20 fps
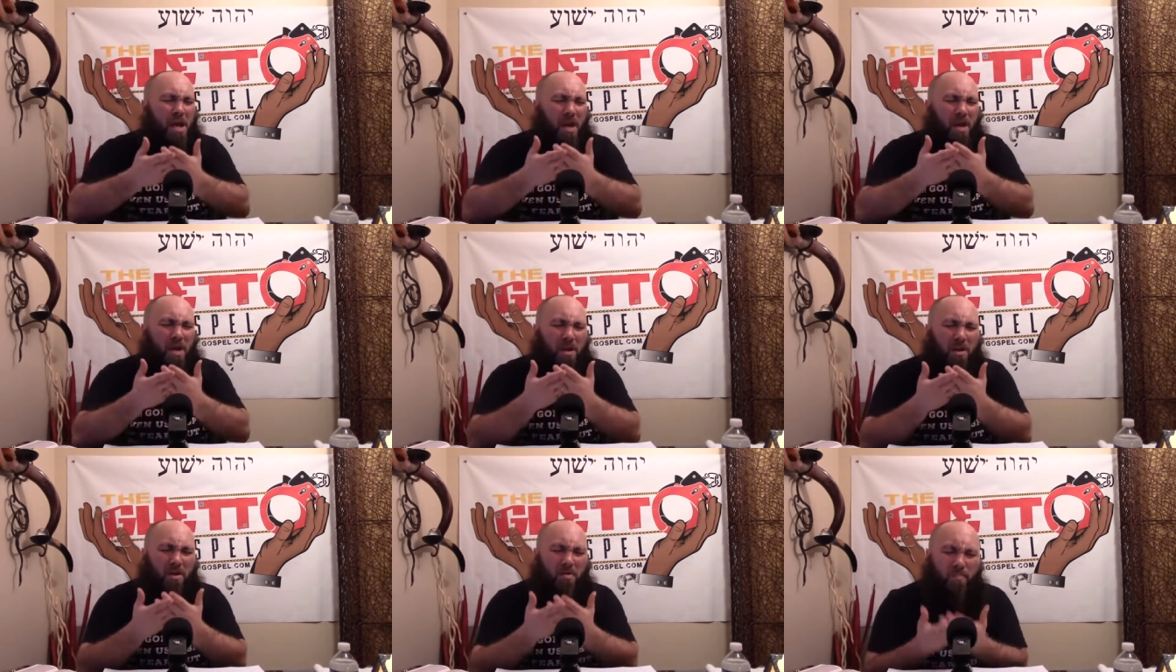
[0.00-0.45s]

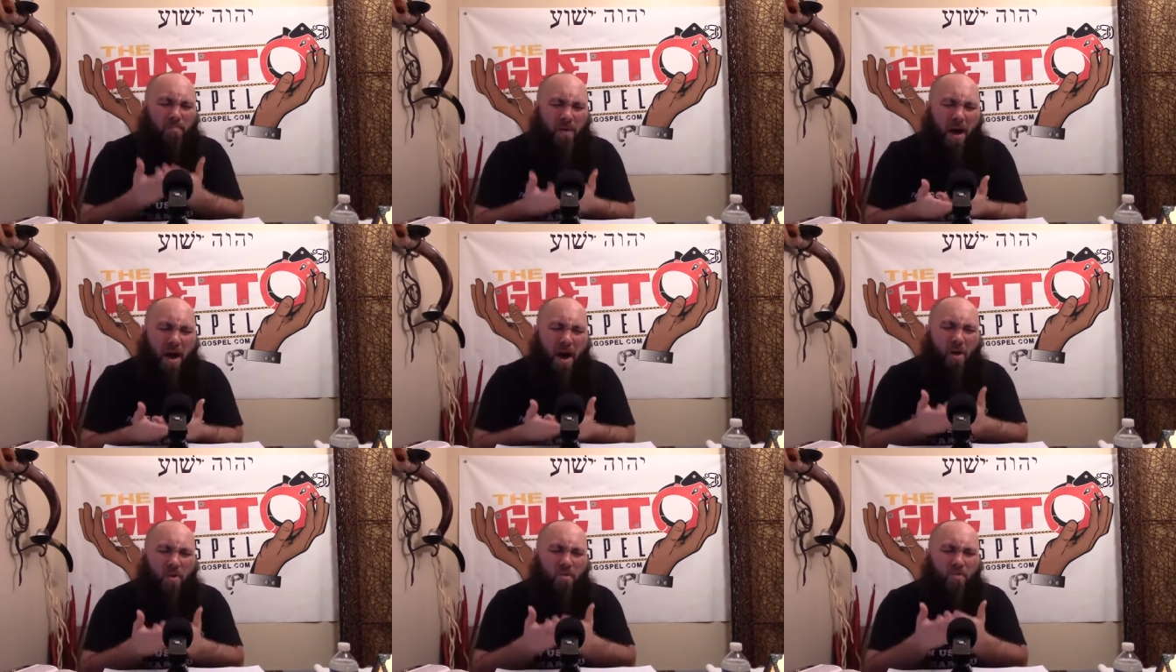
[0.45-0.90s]
and in the
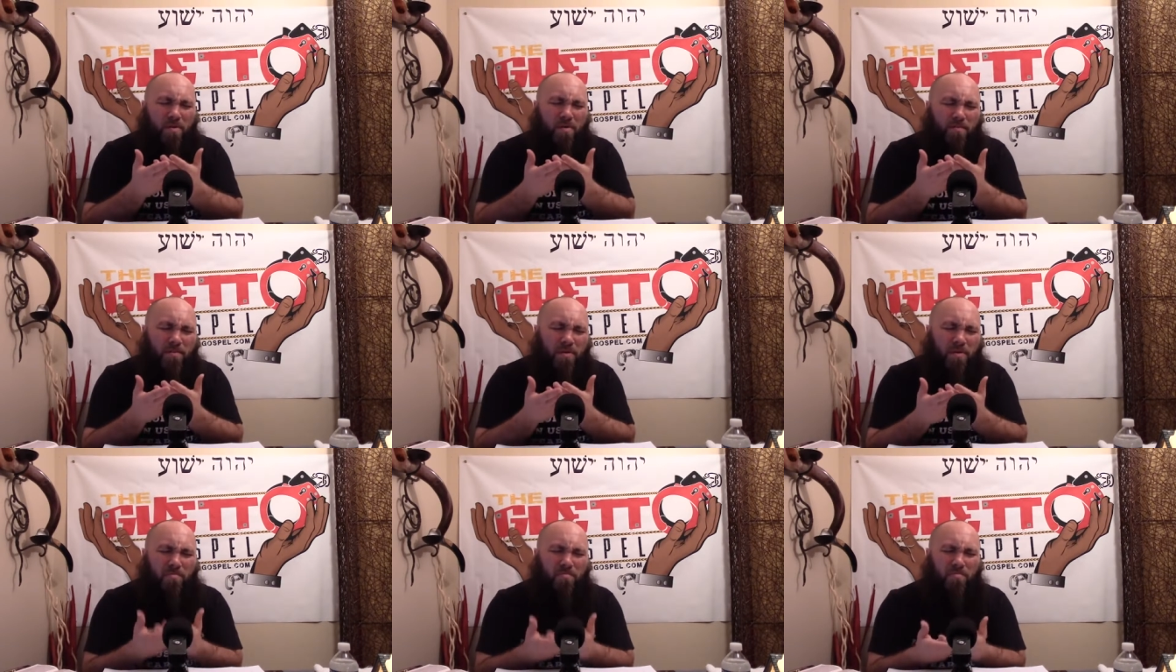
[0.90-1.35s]
power
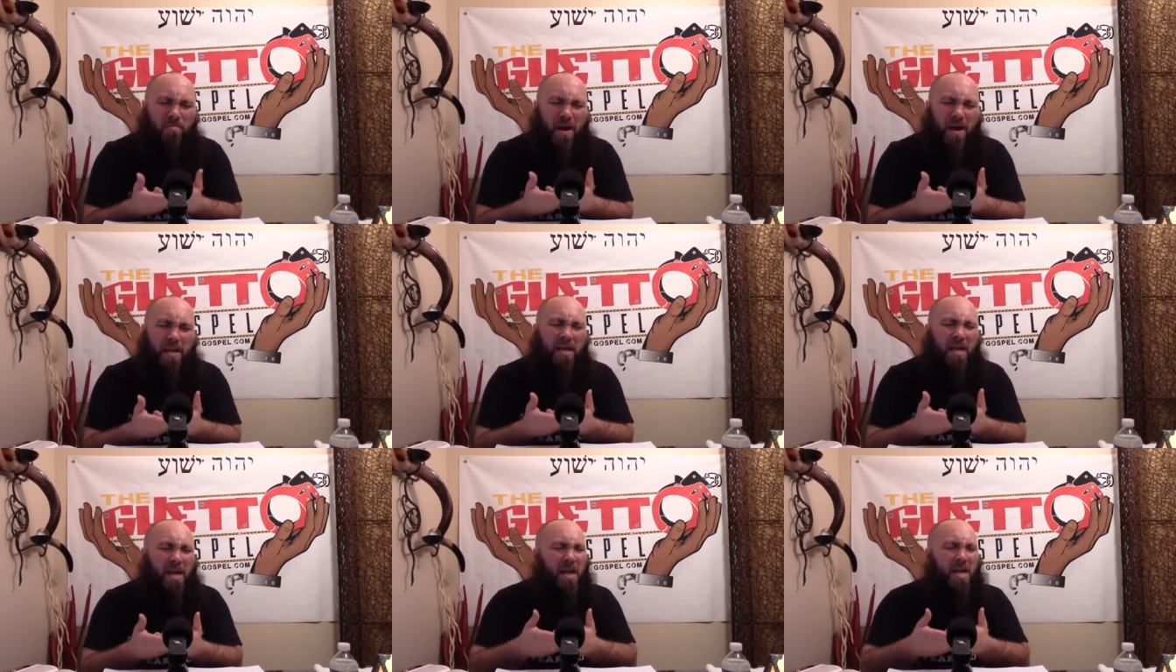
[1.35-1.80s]
of his
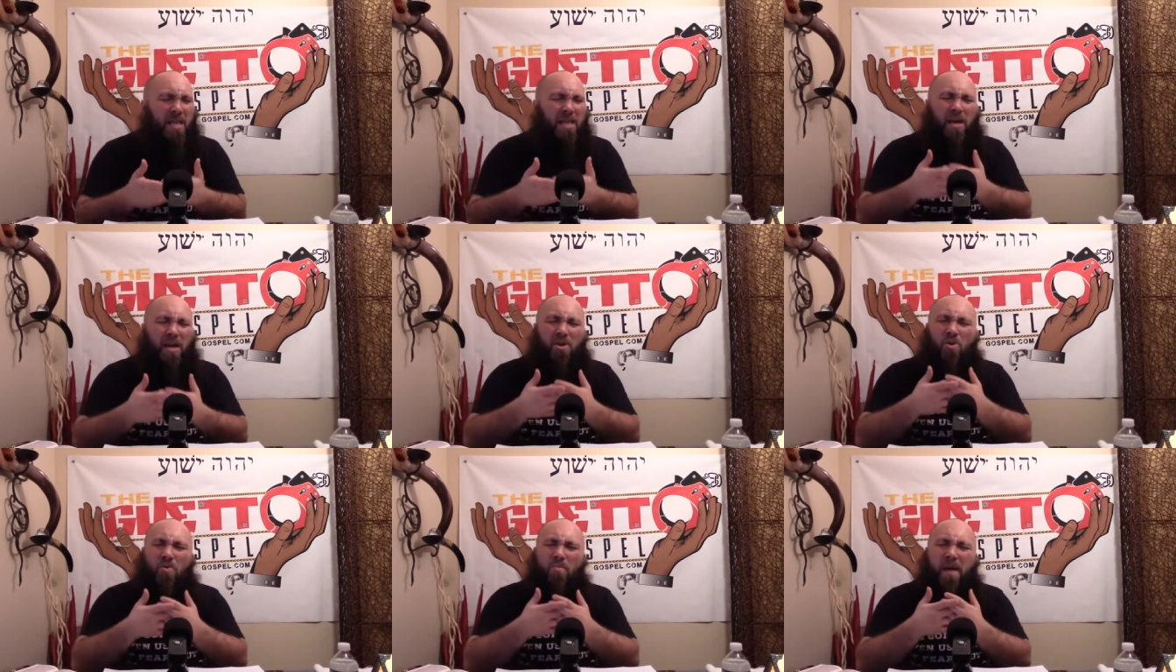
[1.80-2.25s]
might,
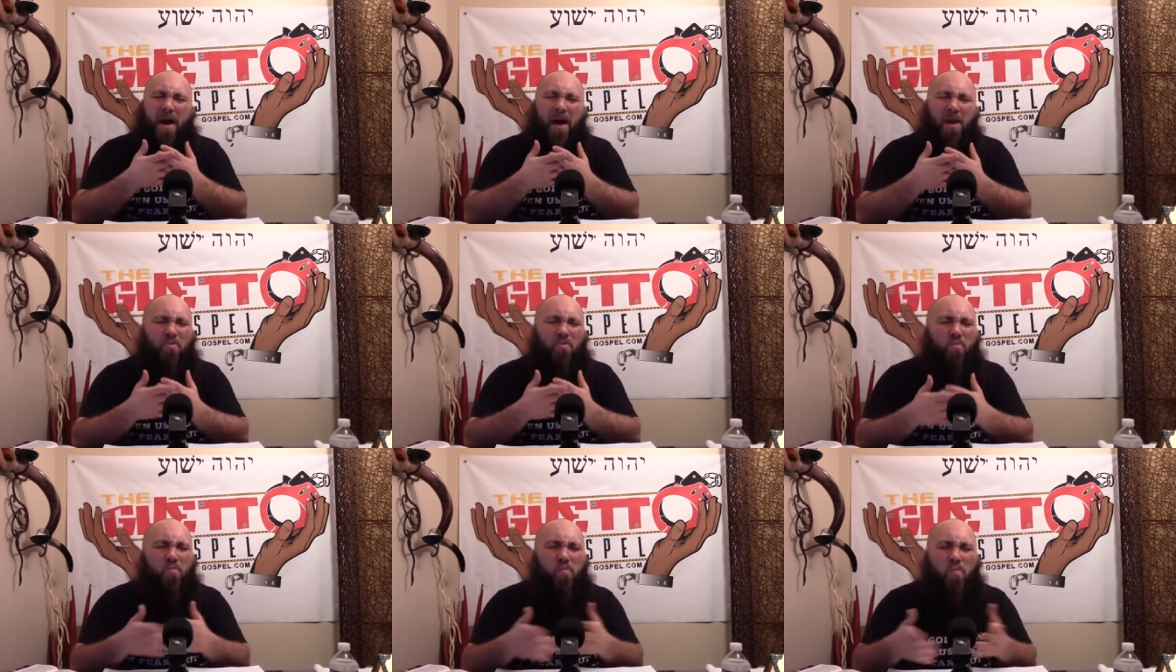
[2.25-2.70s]
that no
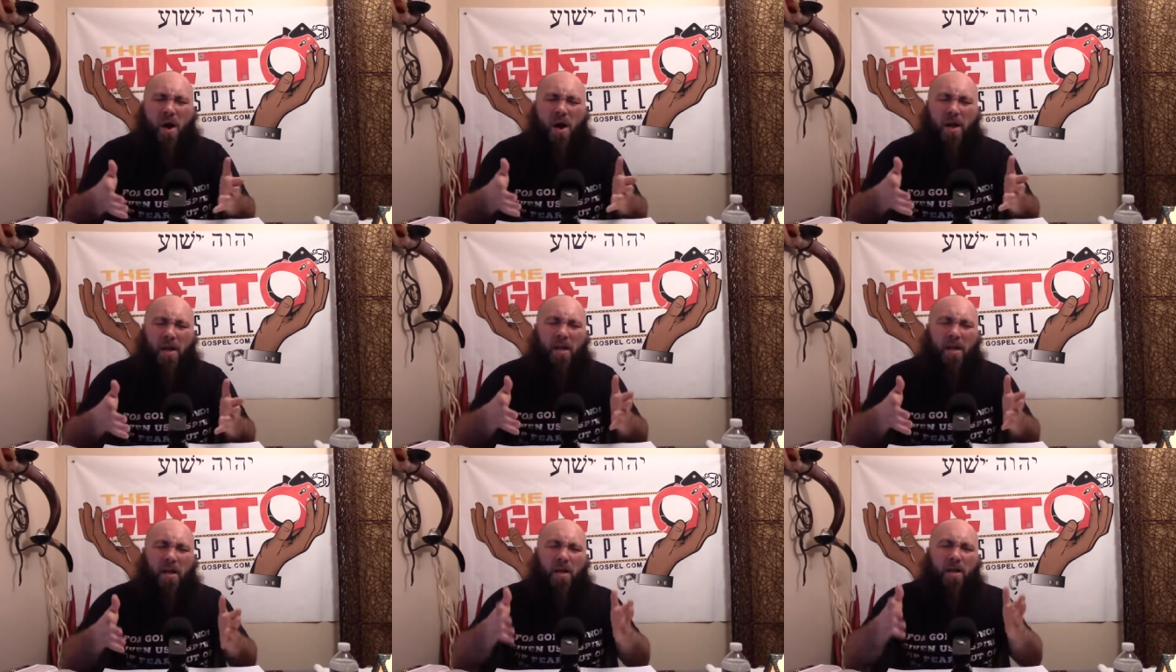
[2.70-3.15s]
matter
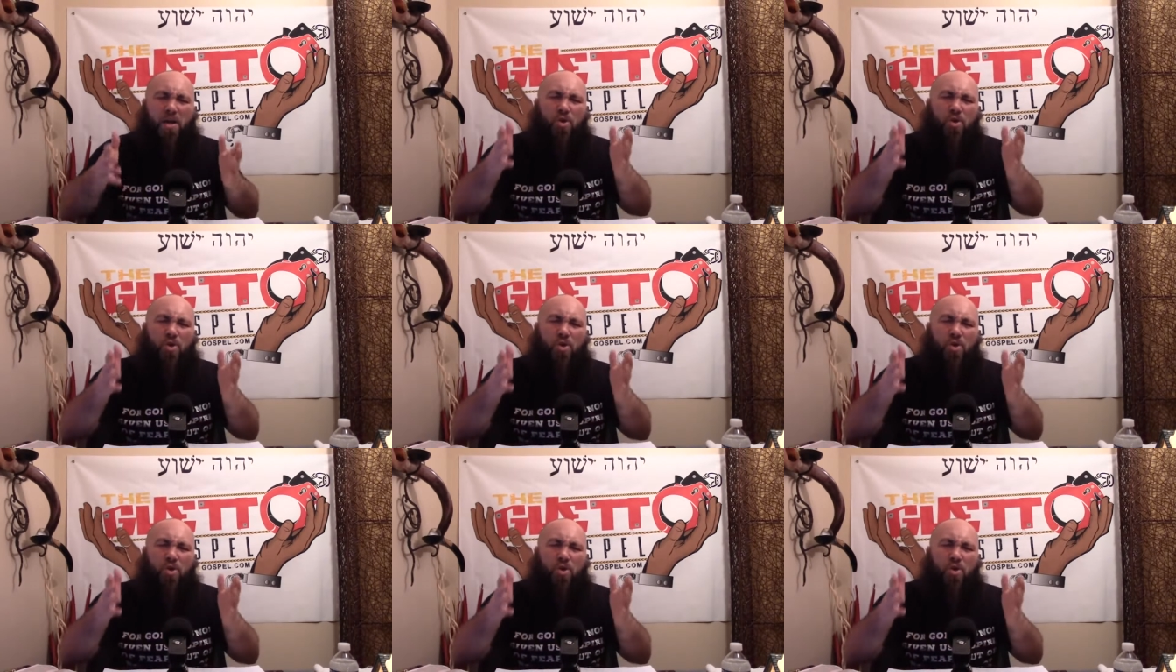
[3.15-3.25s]
what,